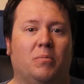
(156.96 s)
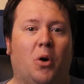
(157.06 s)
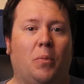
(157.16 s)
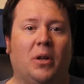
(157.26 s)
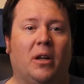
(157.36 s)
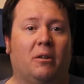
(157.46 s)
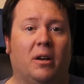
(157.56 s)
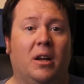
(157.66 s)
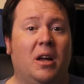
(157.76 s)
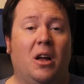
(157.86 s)
popular,
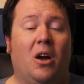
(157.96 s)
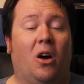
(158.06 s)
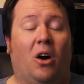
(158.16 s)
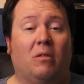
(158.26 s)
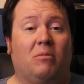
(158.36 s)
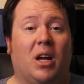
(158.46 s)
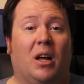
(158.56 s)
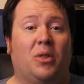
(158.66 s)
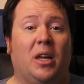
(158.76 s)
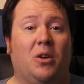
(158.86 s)
and I
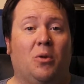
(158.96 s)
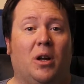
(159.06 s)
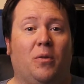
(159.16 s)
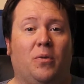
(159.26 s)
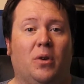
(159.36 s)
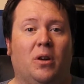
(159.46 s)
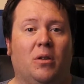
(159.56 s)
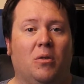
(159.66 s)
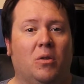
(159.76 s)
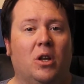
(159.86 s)
can't thank you enough
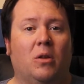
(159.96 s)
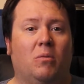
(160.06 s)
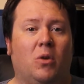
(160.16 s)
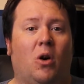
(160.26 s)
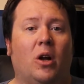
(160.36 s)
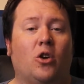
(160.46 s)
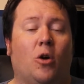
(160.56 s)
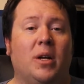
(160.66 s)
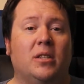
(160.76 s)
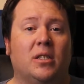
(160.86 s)
for the kind
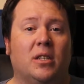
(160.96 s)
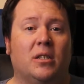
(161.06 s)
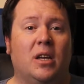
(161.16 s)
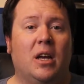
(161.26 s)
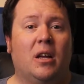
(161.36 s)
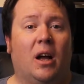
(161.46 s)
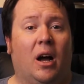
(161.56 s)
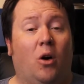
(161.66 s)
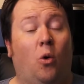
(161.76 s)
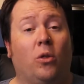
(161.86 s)
comments and
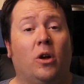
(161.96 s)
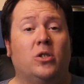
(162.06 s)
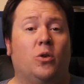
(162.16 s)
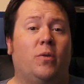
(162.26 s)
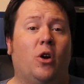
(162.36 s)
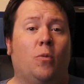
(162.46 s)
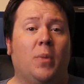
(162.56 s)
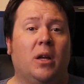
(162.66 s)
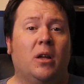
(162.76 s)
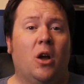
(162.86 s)
all those who have helped
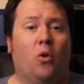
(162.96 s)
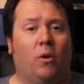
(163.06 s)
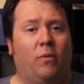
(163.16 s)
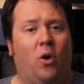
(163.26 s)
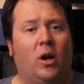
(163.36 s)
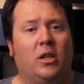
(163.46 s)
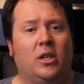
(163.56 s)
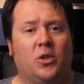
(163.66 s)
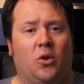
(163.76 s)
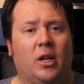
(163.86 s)
me refine the
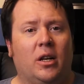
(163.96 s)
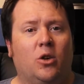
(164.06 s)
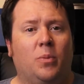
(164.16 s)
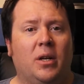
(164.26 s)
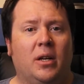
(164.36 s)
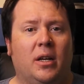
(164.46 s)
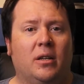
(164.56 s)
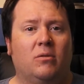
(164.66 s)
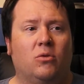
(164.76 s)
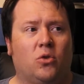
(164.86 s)
design a little bit
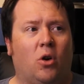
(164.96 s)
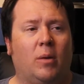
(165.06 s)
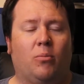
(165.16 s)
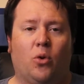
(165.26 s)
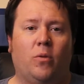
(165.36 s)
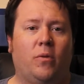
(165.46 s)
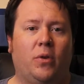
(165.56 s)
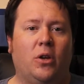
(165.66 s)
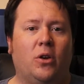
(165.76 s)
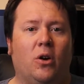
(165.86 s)
and try and improve it for
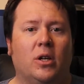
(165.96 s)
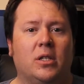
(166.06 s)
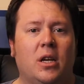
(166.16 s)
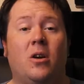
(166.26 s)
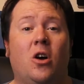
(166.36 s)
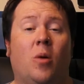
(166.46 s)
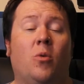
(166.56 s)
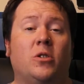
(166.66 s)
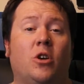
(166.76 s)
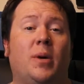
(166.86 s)
you guys. I'm
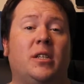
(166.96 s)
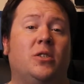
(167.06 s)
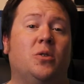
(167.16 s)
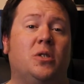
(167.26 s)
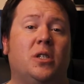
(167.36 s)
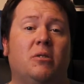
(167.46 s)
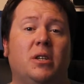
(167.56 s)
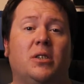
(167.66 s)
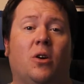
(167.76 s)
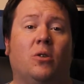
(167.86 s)
also about to do a
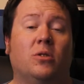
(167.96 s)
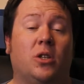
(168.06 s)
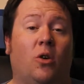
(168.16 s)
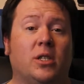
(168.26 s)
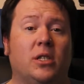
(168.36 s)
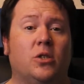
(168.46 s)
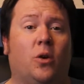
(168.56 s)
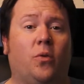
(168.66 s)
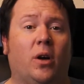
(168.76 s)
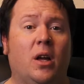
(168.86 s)
series on slicing
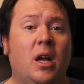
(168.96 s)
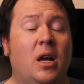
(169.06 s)
software,